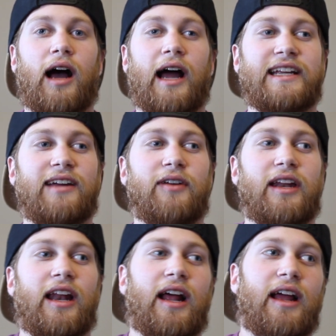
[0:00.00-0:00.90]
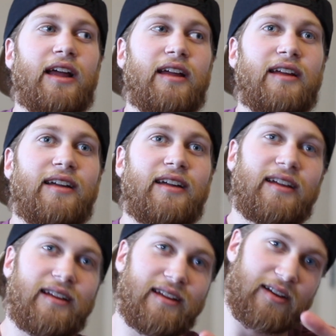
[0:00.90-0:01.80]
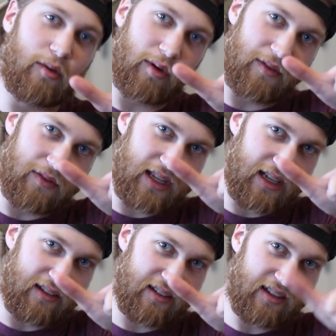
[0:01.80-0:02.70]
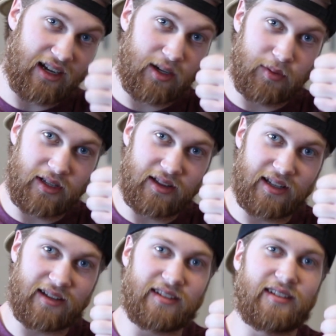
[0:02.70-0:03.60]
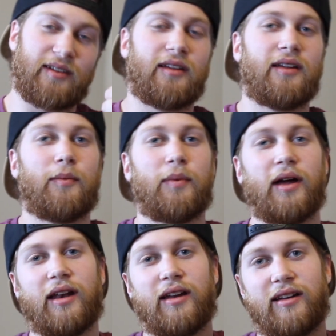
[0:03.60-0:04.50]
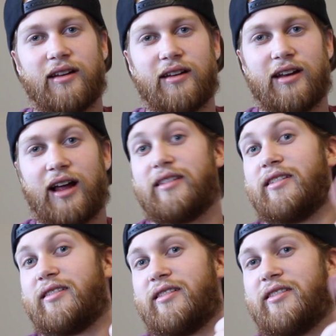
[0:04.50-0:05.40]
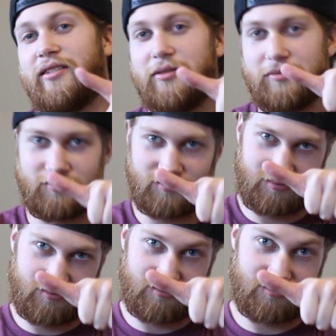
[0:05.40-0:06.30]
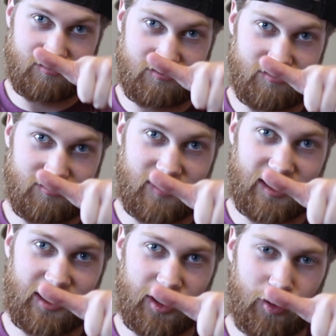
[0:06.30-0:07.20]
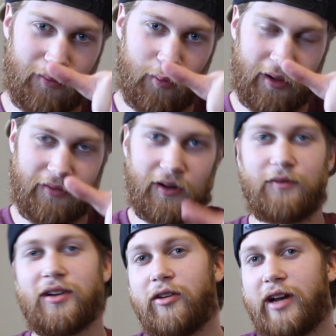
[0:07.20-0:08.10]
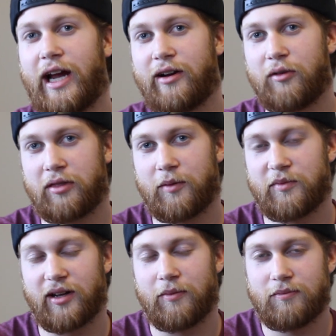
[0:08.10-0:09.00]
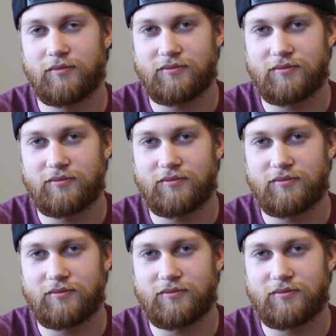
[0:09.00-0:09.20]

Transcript: I'd give it one of these. Not completely this, but not this. So good old 45-degree angle thumbs up.